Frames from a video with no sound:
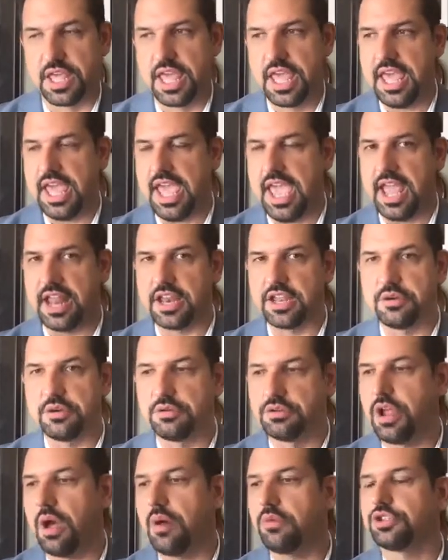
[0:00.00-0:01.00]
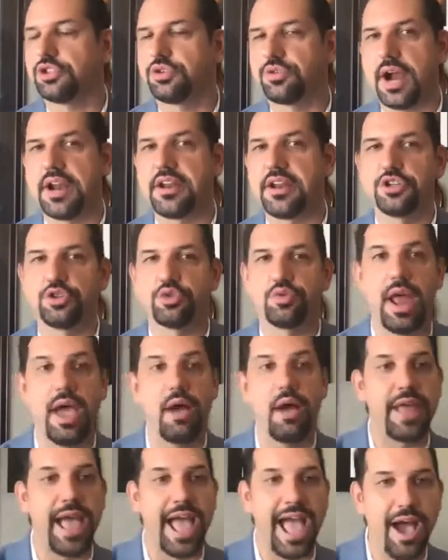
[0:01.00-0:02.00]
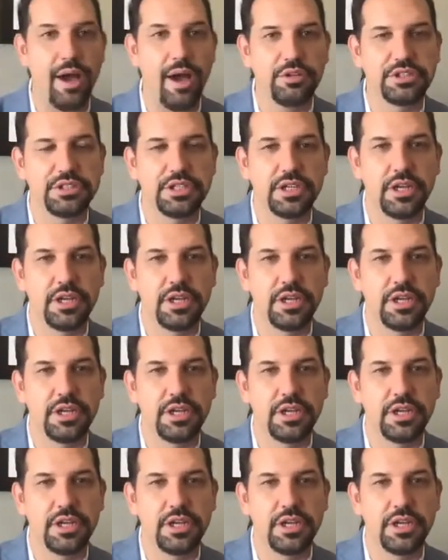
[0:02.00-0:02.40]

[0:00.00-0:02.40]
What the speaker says: And you don't try to drown out,